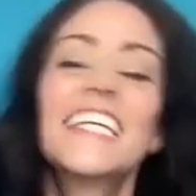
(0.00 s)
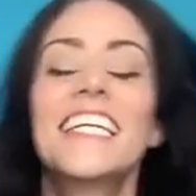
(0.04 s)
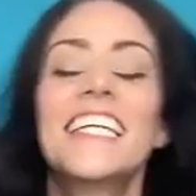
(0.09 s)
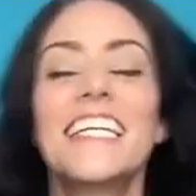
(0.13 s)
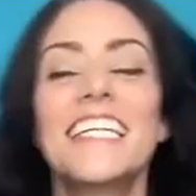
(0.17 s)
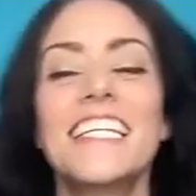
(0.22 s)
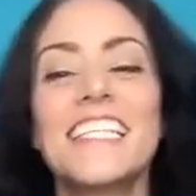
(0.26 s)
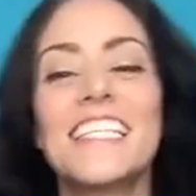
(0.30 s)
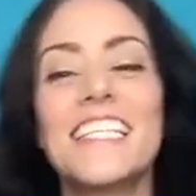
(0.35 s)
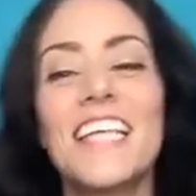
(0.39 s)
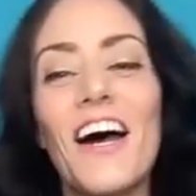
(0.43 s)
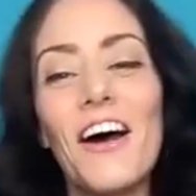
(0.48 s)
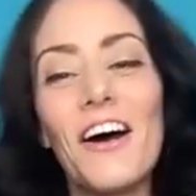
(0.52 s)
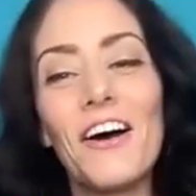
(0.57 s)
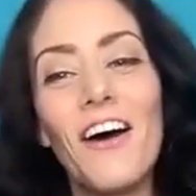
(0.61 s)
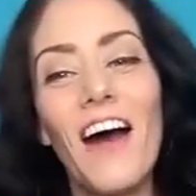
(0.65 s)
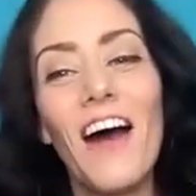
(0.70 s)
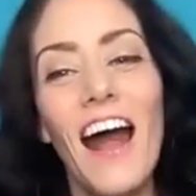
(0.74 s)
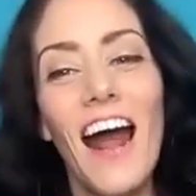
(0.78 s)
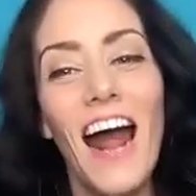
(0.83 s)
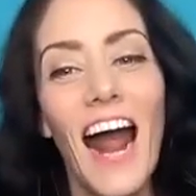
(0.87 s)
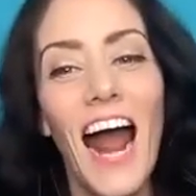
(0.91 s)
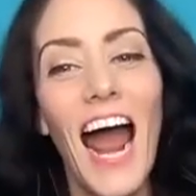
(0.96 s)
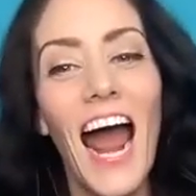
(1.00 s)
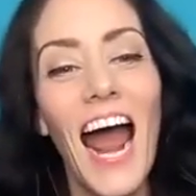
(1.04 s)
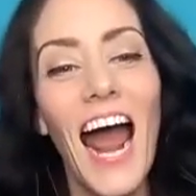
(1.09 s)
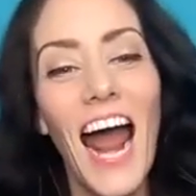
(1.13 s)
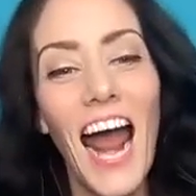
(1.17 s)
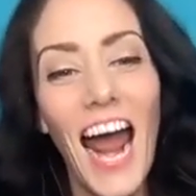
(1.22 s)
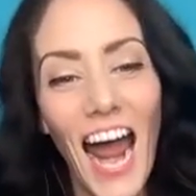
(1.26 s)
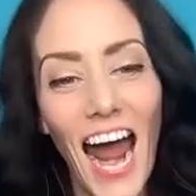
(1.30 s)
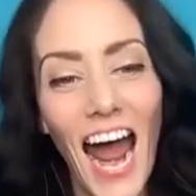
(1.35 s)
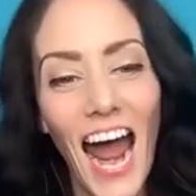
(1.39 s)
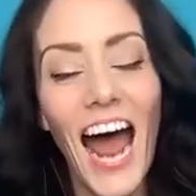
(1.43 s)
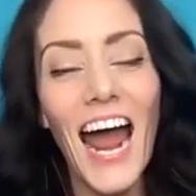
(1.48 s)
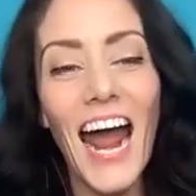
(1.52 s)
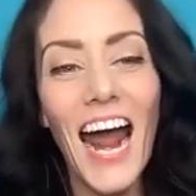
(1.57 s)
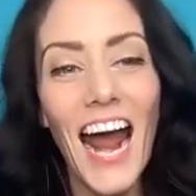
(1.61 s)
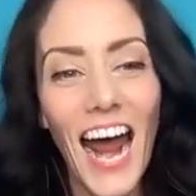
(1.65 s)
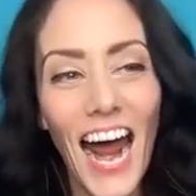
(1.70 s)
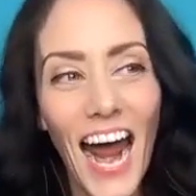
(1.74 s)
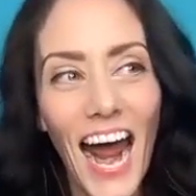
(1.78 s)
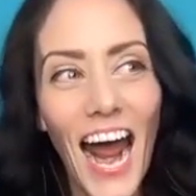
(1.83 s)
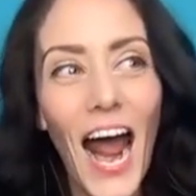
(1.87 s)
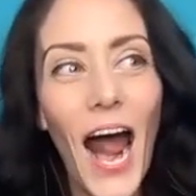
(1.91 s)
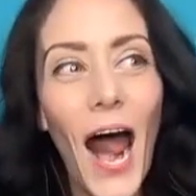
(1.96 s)
Yeah, so, that, that must have been
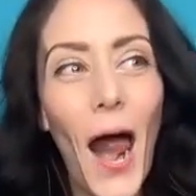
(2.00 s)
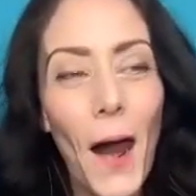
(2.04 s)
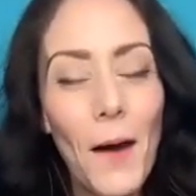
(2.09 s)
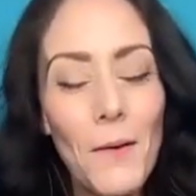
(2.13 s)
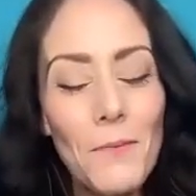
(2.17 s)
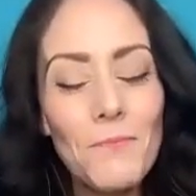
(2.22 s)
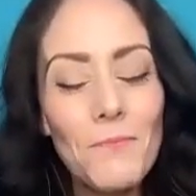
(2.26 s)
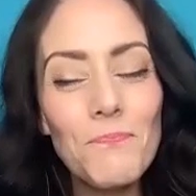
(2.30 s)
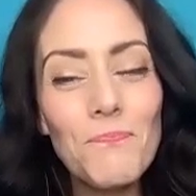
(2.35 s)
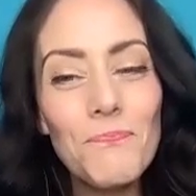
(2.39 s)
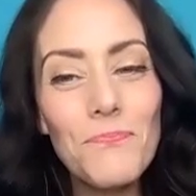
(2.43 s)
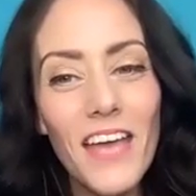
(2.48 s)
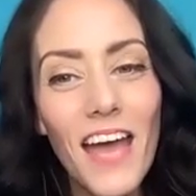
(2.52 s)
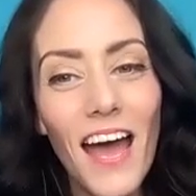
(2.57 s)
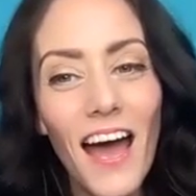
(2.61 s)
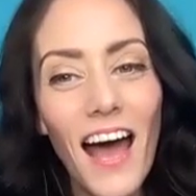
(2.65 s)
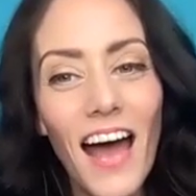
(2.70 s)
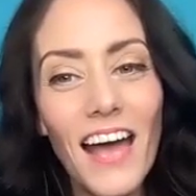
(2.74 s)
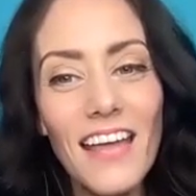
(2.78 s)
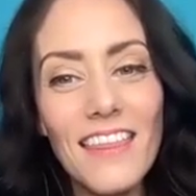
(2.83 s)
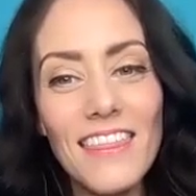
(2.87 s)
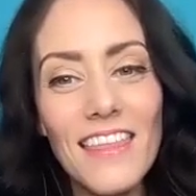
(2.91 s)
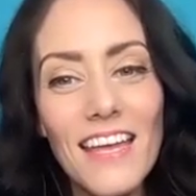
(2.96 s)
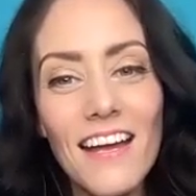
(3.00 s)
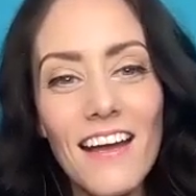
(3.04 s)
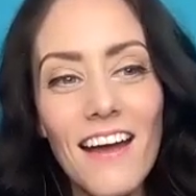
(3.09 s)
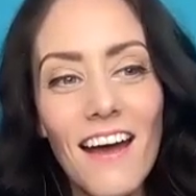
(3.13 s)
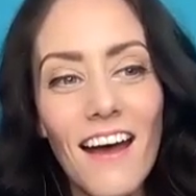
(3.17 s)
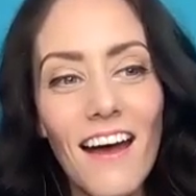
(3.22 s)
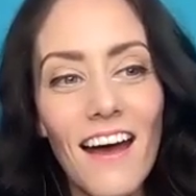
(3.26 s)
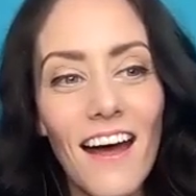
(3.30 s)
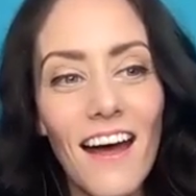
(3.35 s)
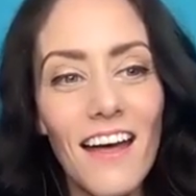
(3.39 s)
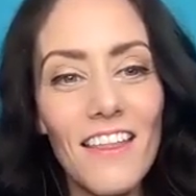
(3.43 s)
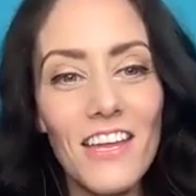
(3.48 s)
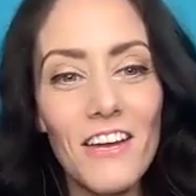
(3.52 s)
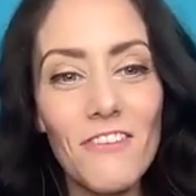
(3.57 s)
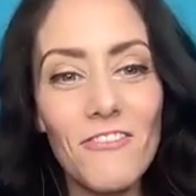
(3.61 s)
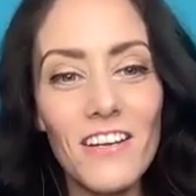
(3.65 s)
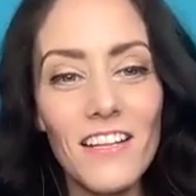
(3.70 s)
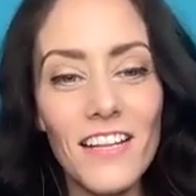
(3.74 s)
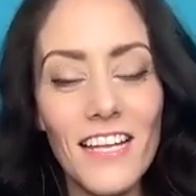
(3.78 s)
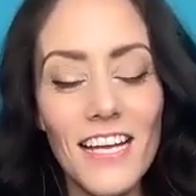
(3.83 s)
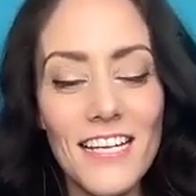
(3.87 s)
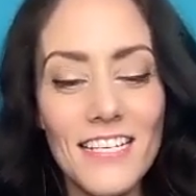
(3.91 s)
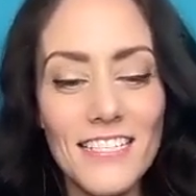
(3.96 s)
fun. Yeah, I think uh, they
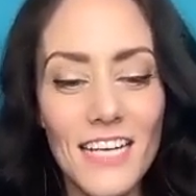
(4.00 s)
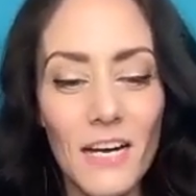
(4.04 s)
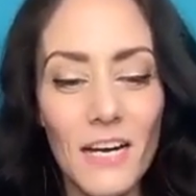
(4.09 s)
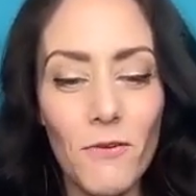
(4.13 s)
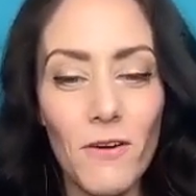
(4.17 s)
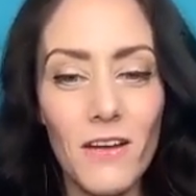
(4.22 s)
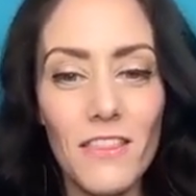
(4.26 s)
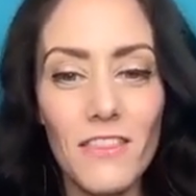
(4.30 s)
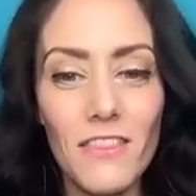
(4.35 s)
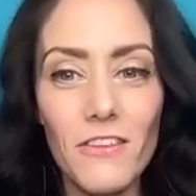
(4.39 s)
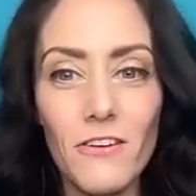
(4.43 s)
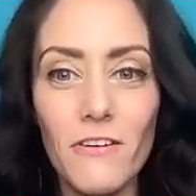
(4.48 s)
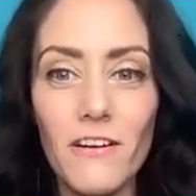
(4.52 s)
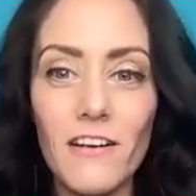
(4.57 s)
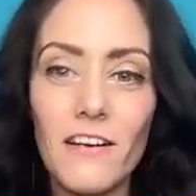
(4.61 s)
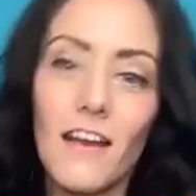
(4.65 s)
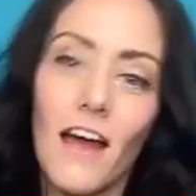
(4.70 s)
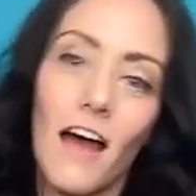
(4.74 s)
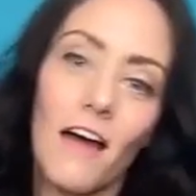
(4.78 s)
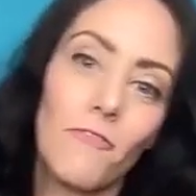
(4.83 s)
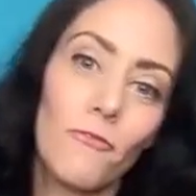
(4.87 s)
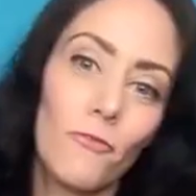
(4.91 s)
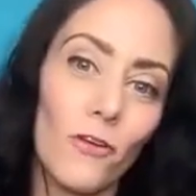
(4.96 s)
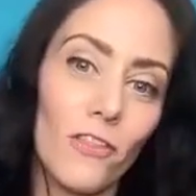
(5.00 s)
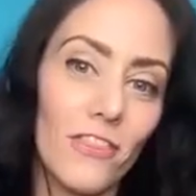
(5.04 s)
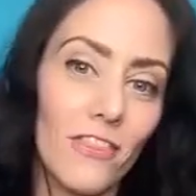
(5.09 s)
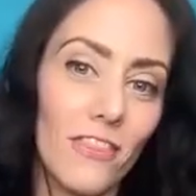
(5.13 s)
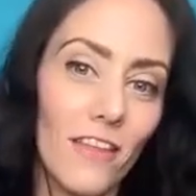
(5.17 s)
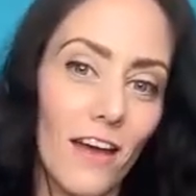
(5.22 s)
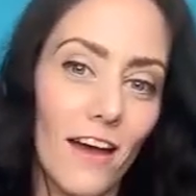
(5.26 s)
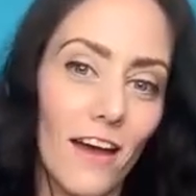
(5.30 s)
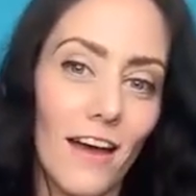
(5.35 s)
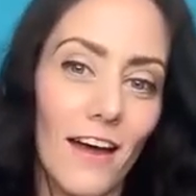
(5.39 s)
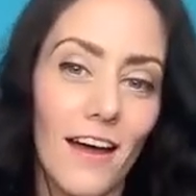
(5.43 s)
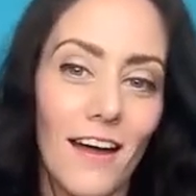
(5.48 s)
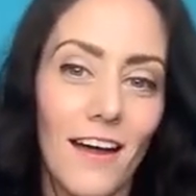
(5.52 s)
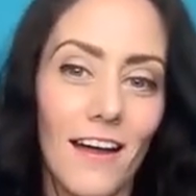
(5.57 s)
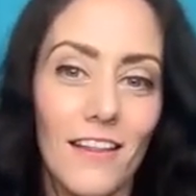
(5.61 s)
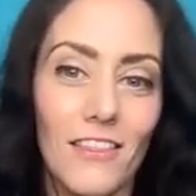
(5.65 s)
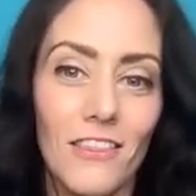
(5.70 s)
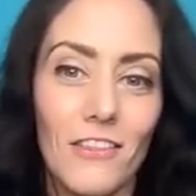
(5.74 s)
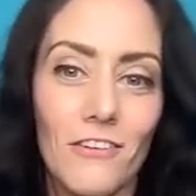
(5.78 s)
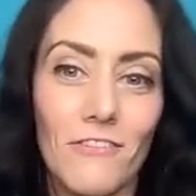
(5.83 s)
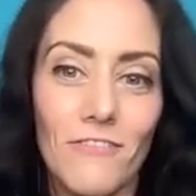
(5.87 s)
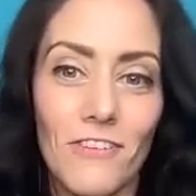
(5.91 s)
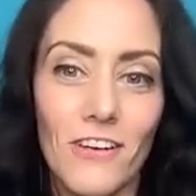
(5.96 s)
realized I went through enough with uh,
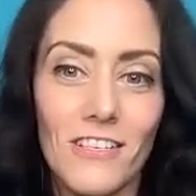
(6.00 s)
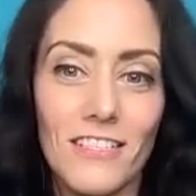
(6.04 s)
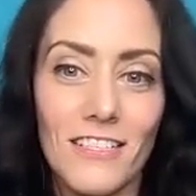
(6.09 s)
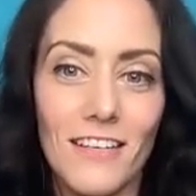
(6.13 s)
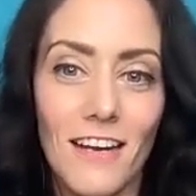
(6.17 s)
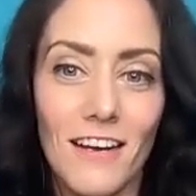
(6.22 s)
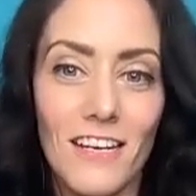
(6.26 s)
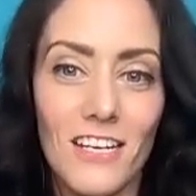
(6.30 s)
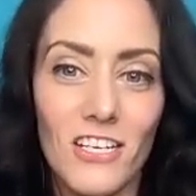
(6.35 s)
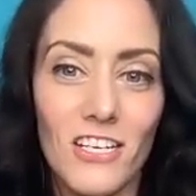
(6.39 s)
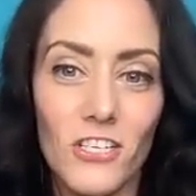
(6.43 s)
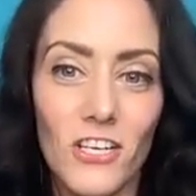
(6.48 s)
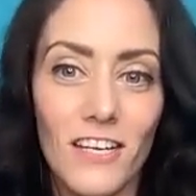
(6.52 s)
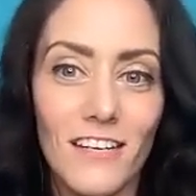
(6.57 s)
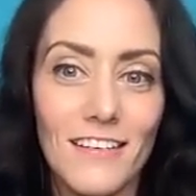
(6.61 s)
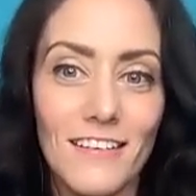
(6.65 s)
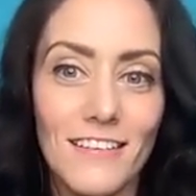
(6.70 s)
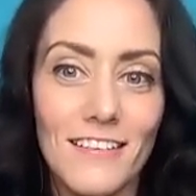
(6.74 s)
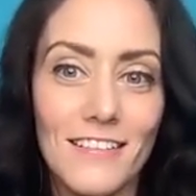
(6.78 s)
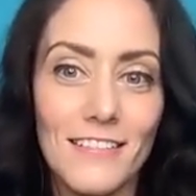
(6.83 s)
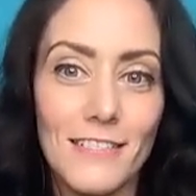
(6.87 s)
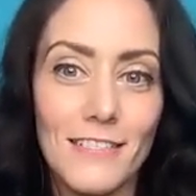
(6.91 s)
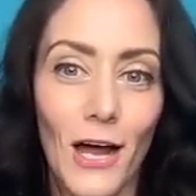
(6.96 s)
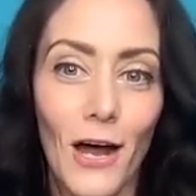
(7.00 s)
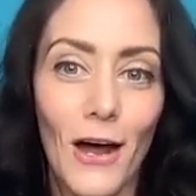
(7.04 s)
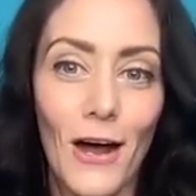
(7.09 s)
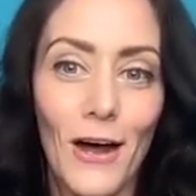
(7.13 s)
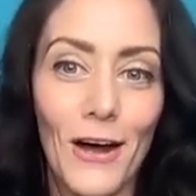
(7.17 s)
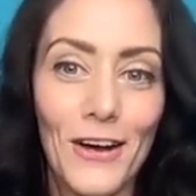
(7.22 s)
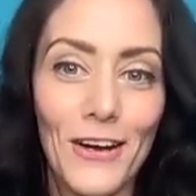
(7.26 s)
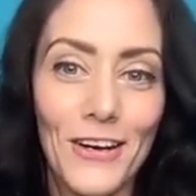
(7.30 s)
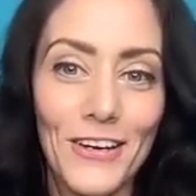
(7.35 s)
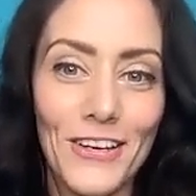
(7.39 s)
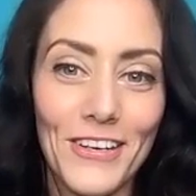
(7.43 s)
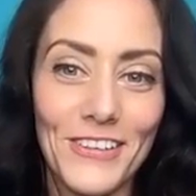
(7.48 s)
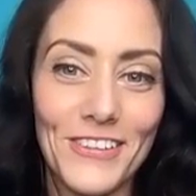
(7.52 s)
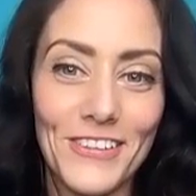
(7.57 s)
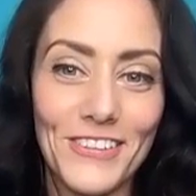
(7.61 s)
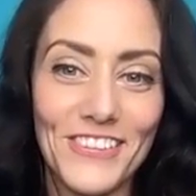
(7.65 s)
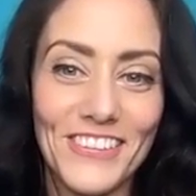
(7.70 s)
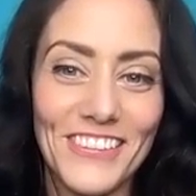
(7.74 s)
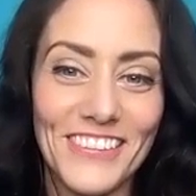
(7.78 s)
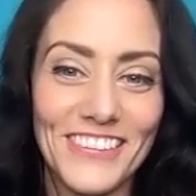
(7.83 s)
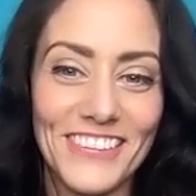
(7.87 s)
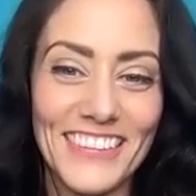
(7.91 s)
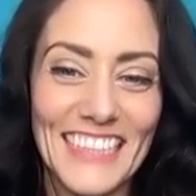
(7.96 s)
the first audition. So
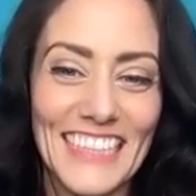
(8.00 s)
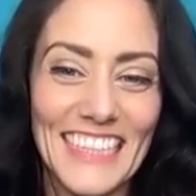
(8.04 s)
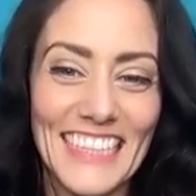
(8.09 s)
yeah.